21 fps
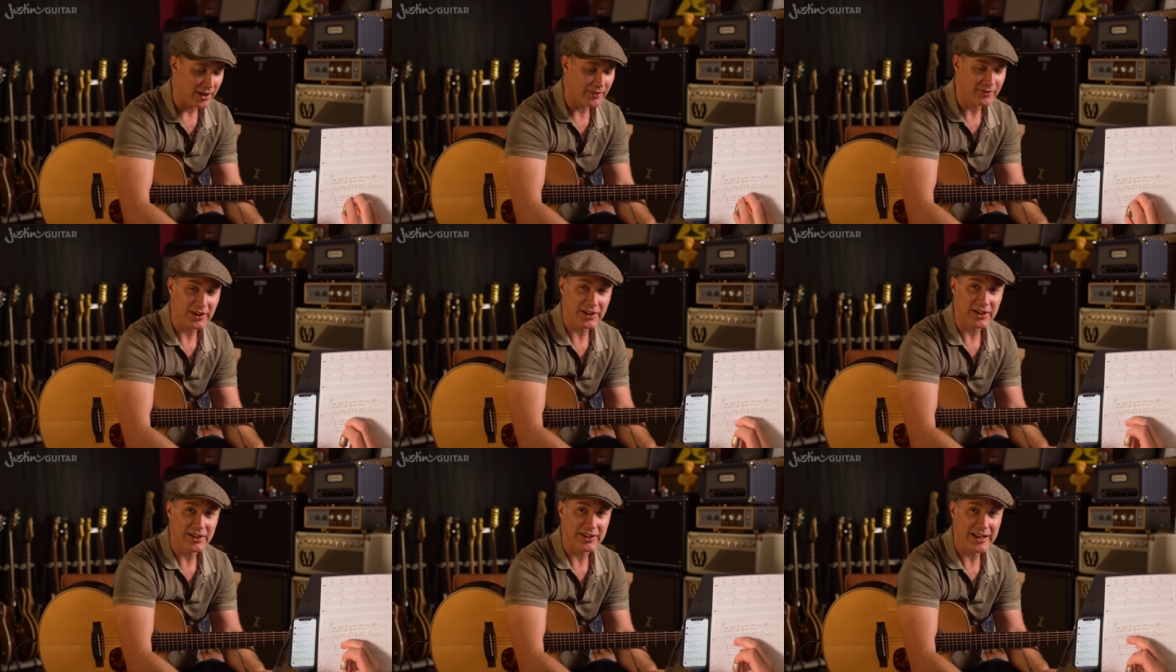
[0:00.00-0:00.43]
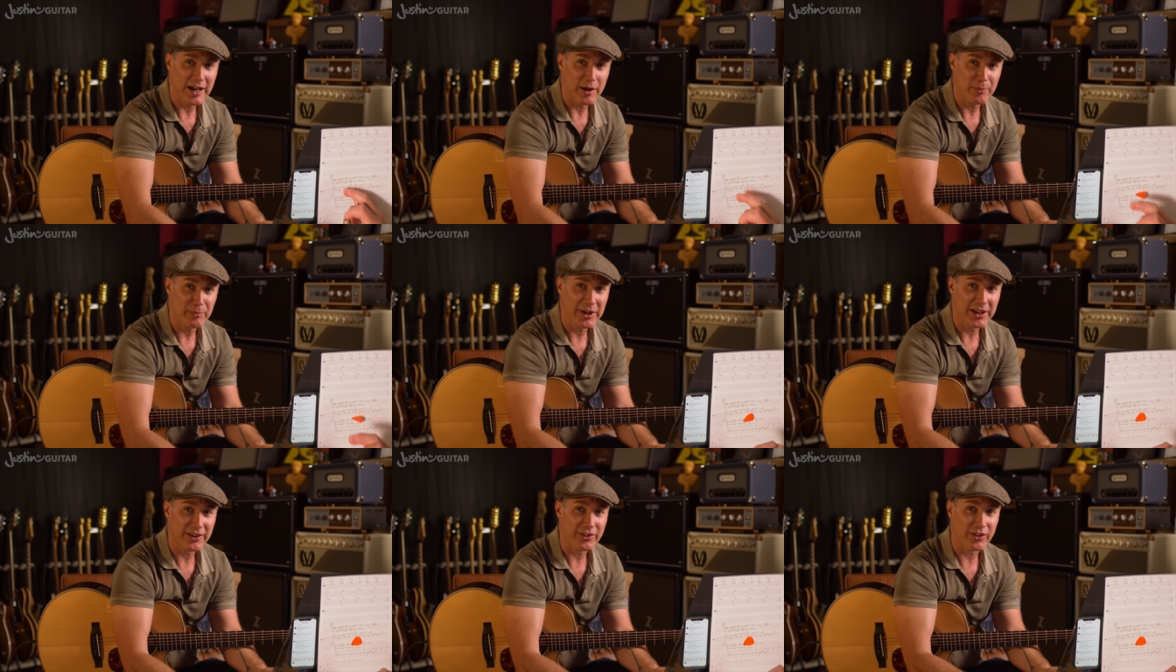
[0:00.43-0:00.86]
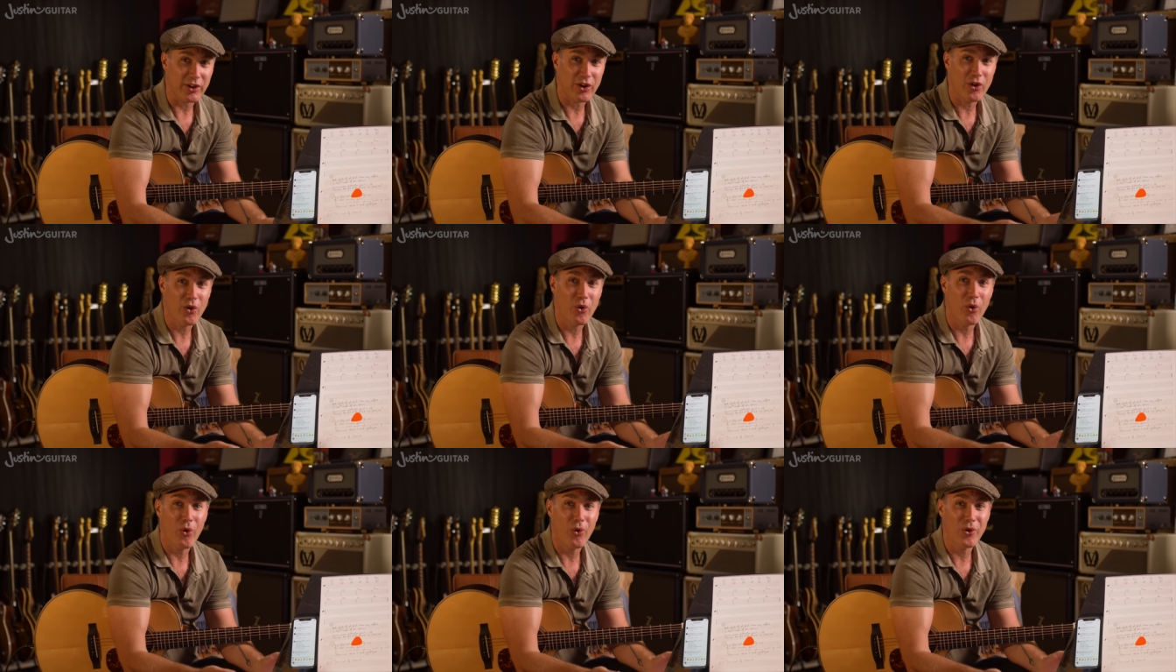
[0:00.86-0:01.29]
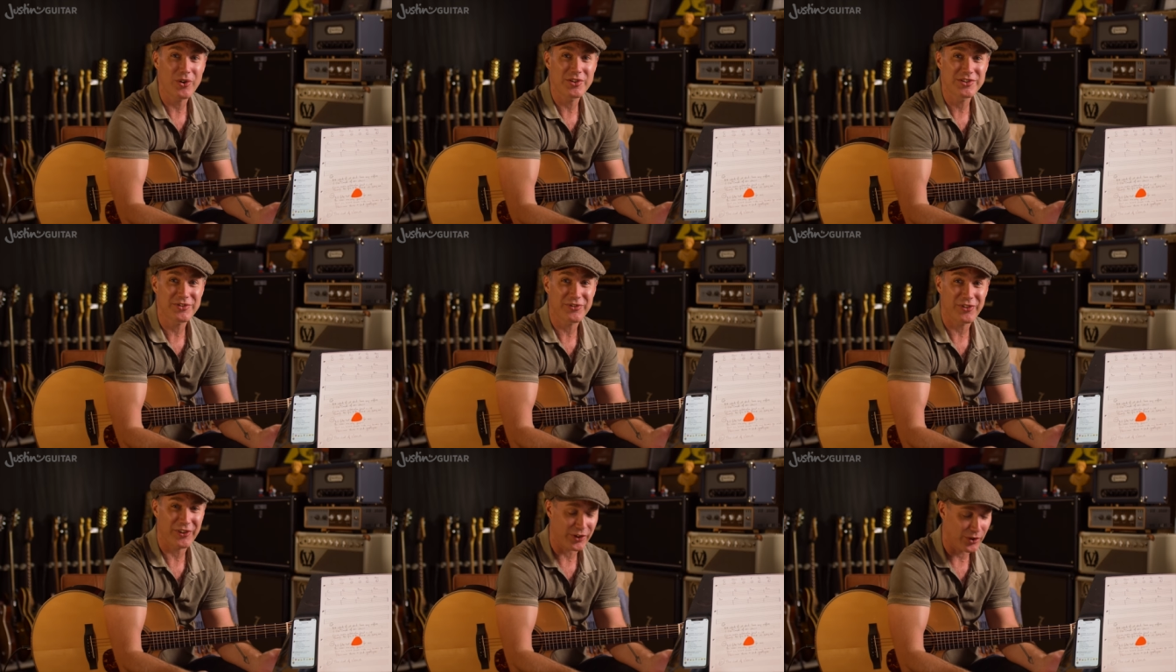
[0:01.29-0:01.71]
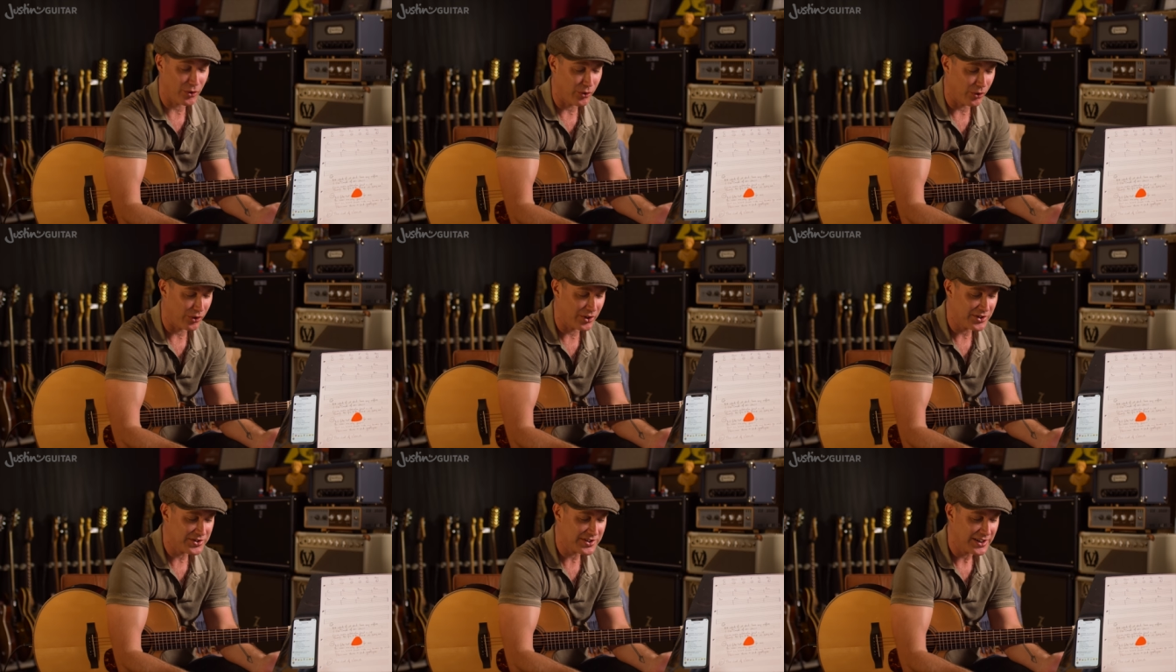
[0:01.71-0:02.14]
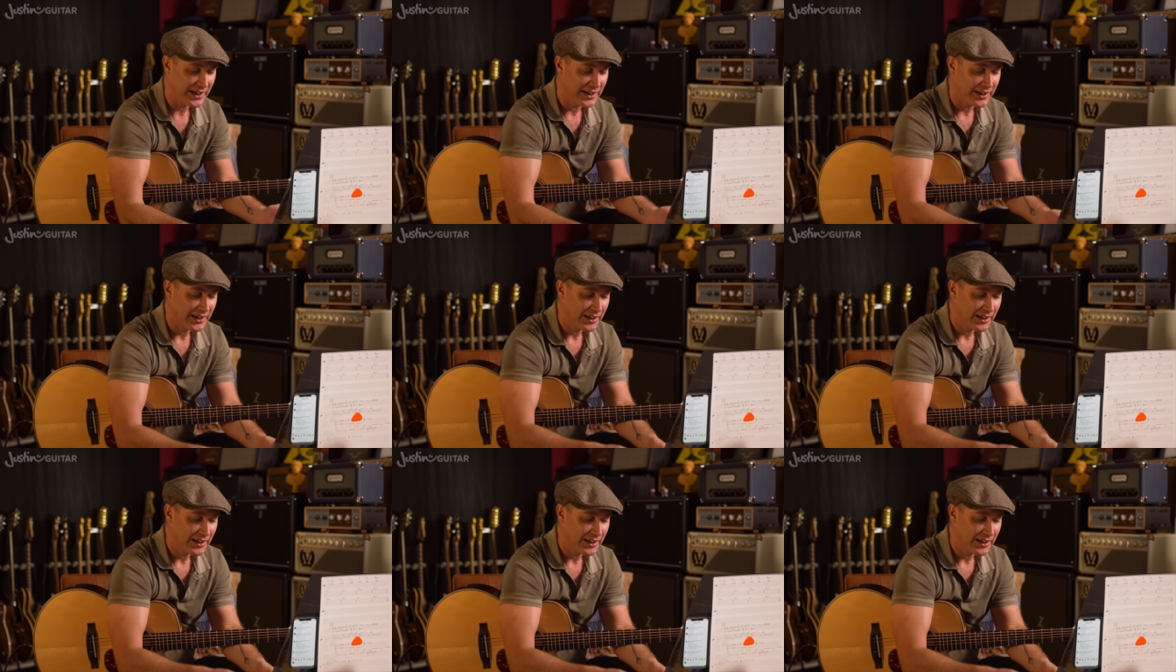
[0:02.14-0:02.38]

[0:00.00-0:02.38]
I'm going to now pick the chords for the chorus.